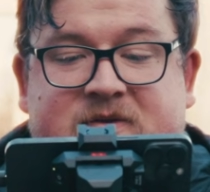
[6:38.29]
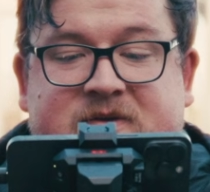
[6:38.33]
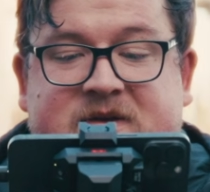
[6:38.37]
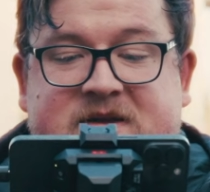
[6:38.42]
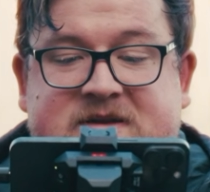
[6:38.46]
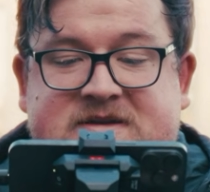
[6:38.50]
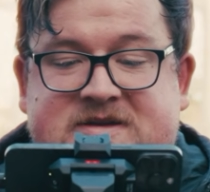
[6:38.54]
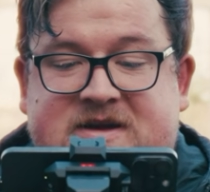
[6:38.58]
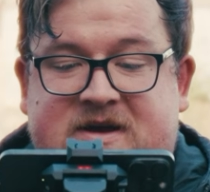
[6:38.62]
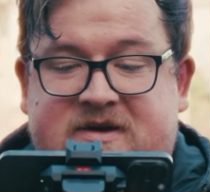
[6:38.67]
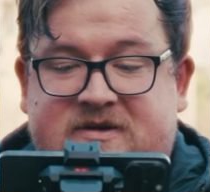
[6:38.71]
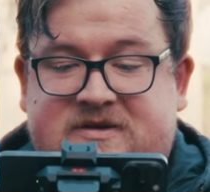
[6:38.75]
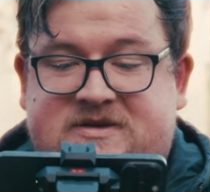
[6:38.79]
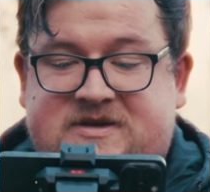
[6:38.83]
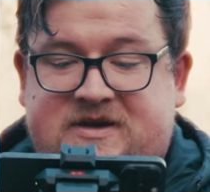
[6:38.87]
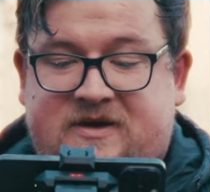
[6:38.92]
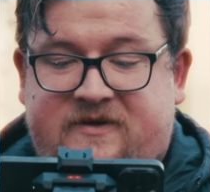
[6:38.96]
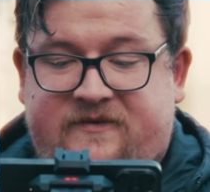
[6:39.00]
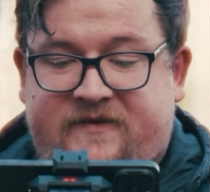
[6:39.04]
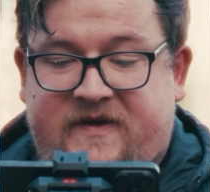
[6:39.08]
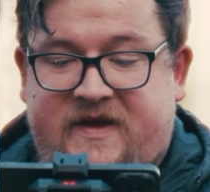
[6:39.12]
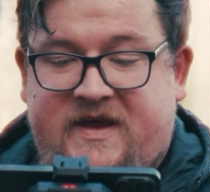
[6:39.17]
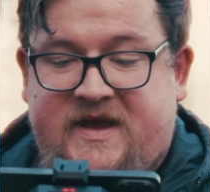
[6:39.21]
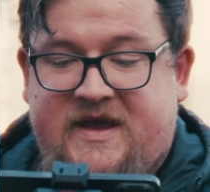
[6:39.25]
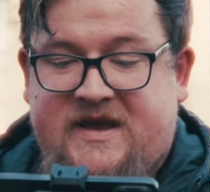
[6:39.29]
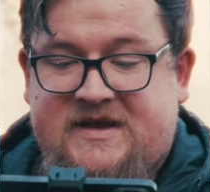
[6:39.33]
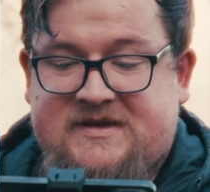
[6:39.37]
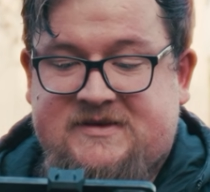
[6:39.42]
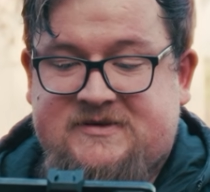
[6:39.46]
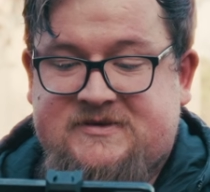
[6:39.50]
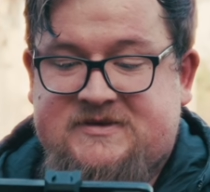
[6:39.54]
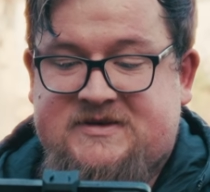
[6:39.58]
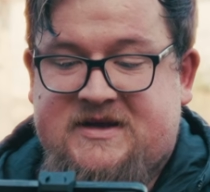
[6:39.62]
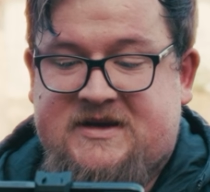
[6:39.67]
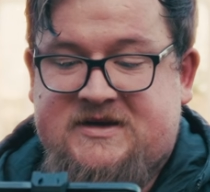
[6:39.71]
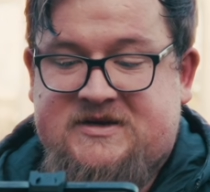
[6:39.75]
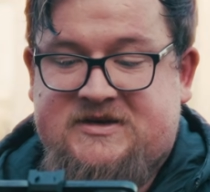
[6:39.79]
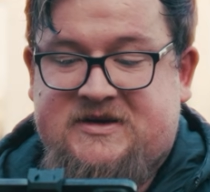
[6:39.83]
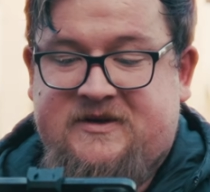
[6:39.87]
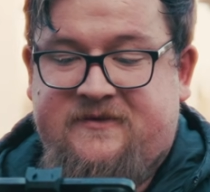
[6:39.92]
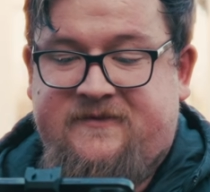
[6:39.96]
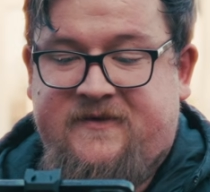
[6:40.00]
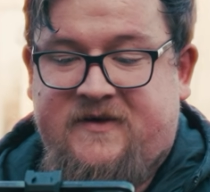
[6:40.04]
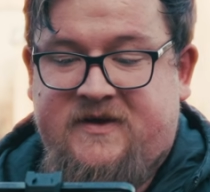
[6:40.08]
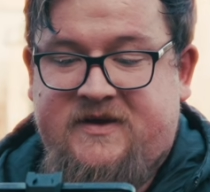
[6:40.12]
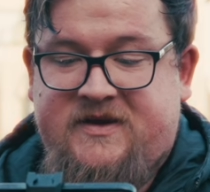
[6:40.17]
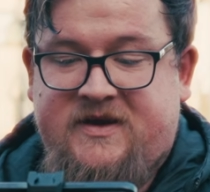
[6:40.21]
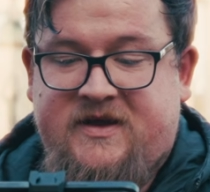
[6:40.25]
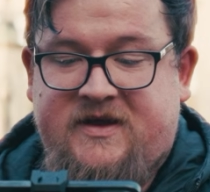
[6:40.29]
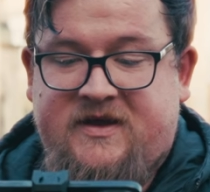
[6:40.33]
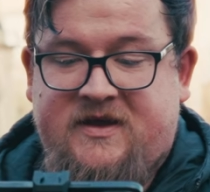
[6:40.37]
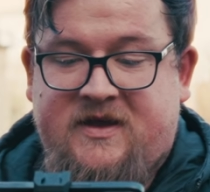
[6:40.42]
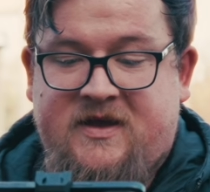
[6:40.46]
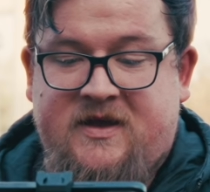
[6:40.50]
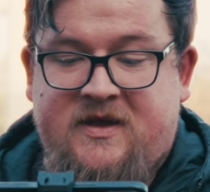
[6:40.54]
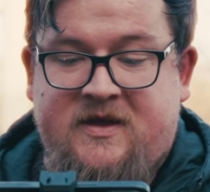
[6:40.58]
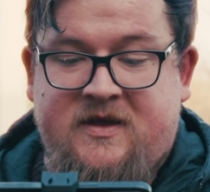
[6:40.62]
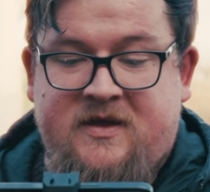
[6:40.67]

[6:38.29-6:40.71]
the entirety of it, it is actually finding